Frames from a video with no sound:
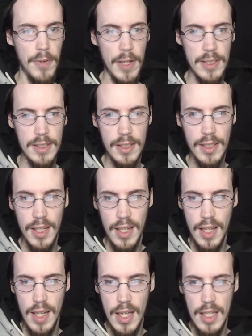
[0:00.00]
face.
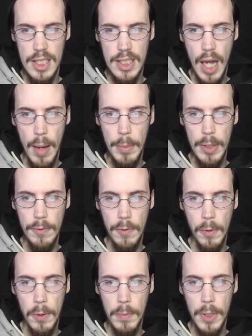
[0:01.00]
Stop me
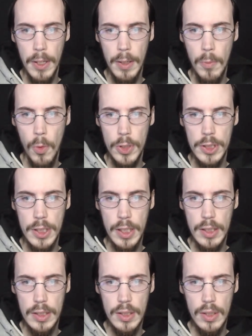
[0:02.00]
from committing any more
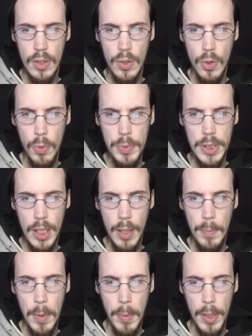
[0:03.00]
sins. Oops,
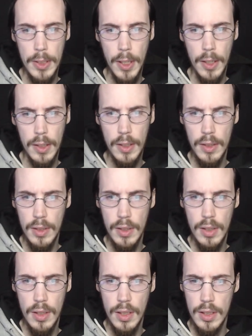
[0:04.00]
bit my tongue.
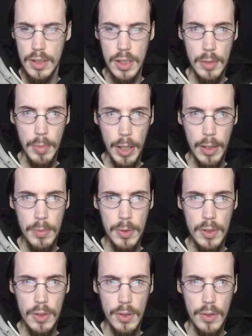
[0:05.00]
Game back up.
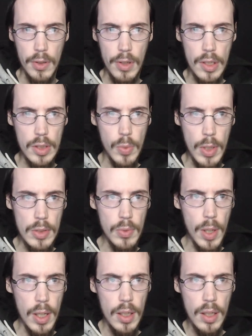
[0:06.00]
Sway,
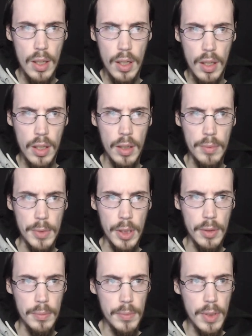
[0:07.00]
sway.
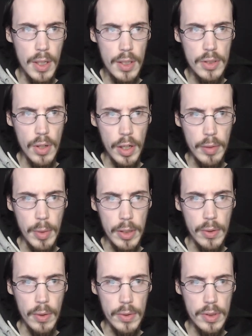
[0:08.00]
Sorry, my
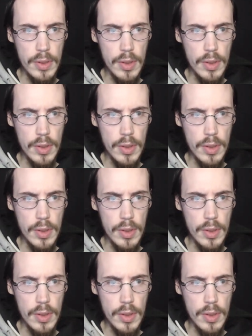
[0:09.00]
throat.